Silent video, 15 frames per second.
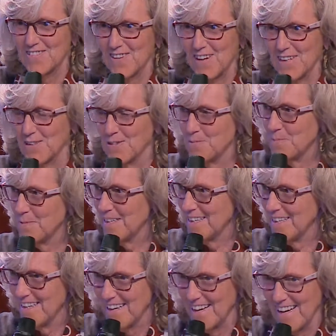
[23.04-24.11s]
try to
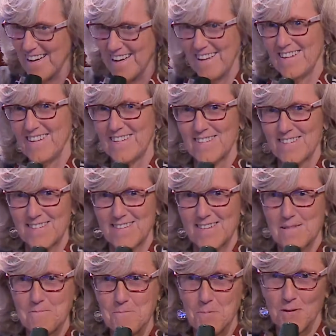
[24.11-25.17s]
be as
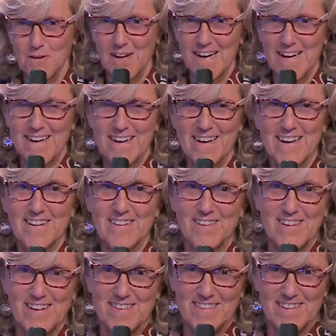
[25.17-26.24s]
simple and
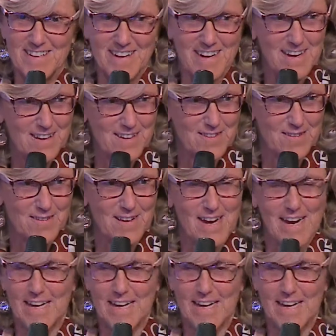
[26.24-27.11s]
interesting as I